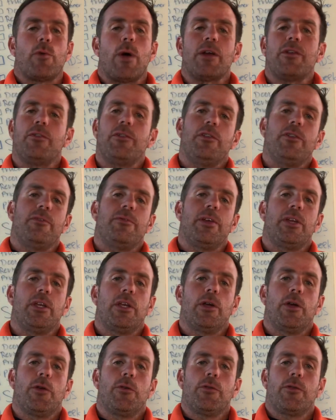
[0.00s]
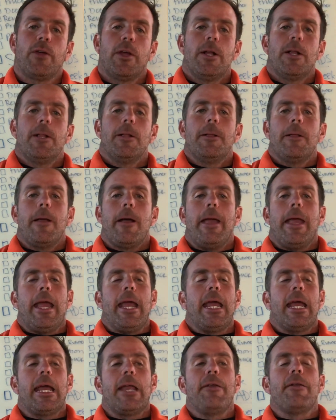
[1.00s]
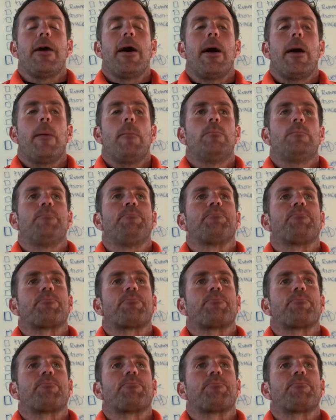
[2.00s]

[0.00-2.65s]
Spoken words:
watch these videos, and a